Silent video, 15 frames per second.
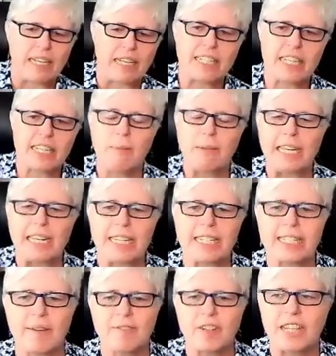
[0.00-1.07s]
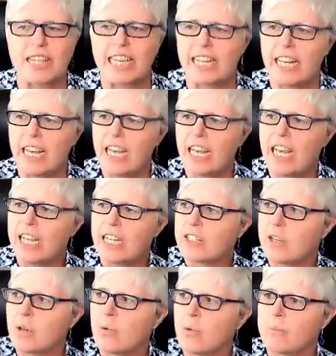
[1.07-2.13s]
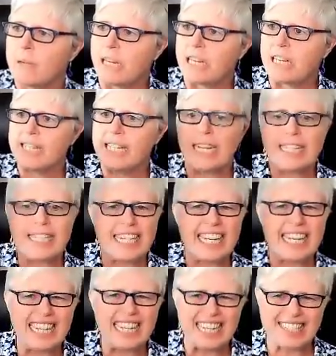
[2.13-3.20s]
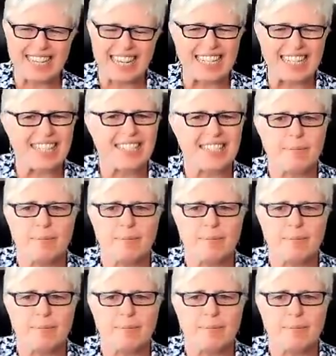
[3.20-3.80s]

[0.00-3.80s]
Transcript: It's coming. Except for the so because I see things like